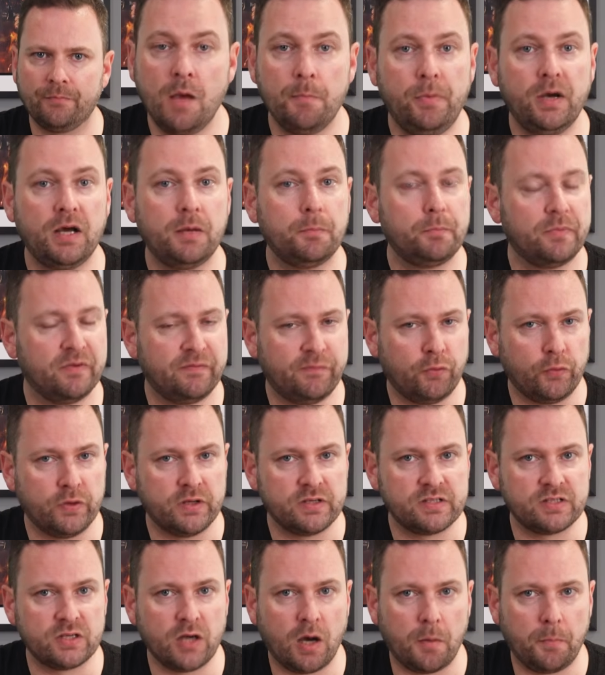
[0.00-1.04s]
But before you
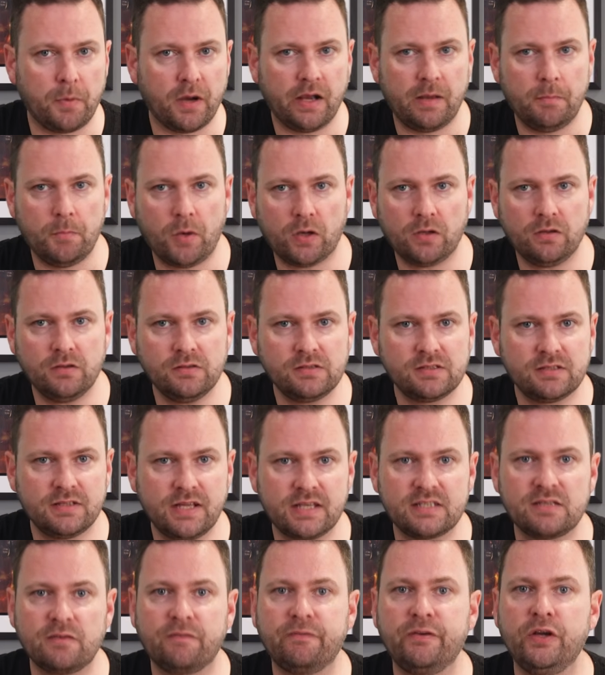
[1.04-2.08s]
start buying models,
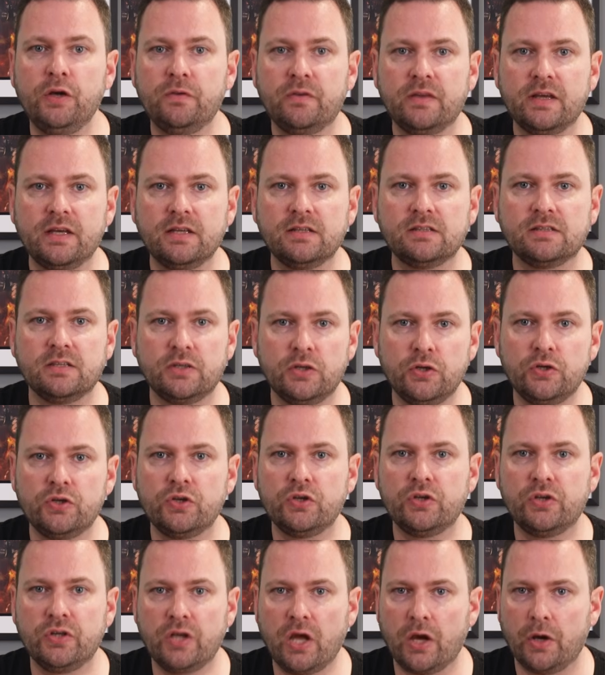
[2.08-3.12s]
there's a few things that you
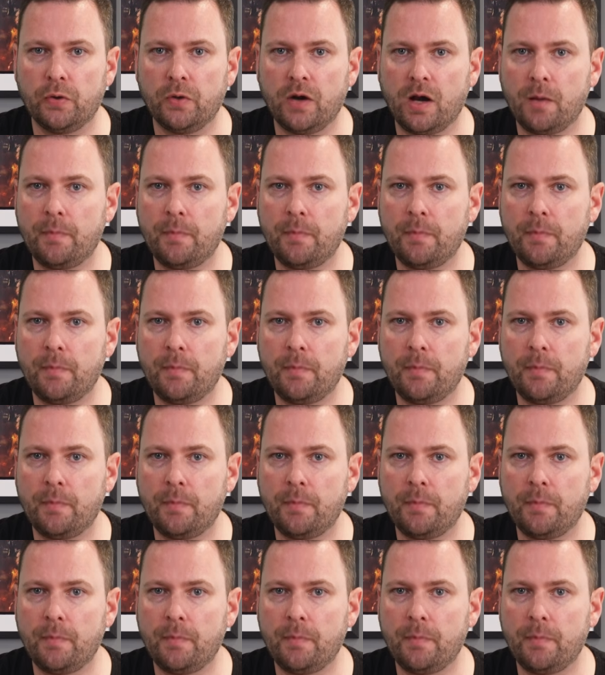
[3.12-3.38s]
should know